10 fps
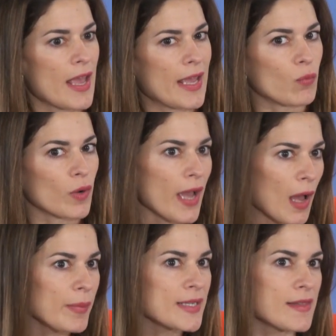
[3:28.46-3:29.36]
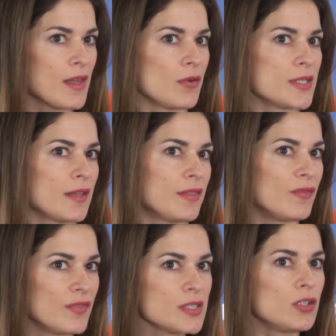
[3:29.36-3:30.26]
And what happens there is that the
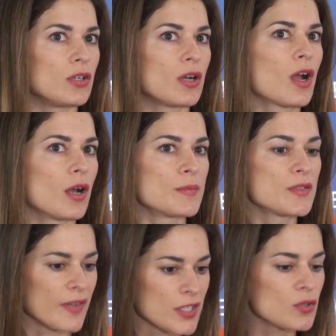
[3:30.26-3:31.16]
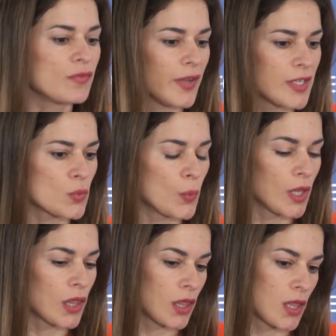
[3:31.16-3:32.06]
visitor comes face to face
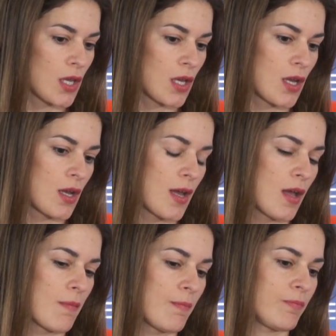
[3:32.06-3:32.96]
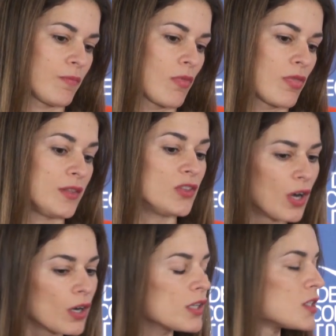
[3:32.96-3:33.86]
with the
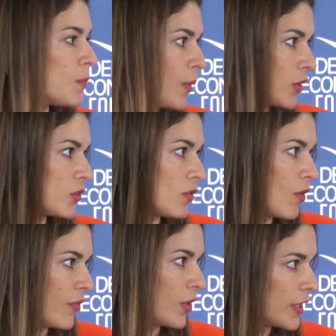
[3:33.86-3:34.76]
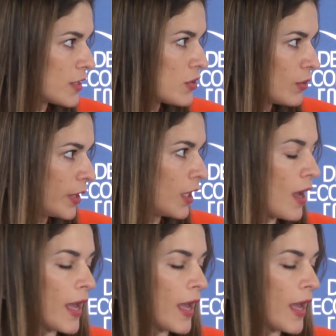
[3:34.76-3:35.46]
darkest part of their history.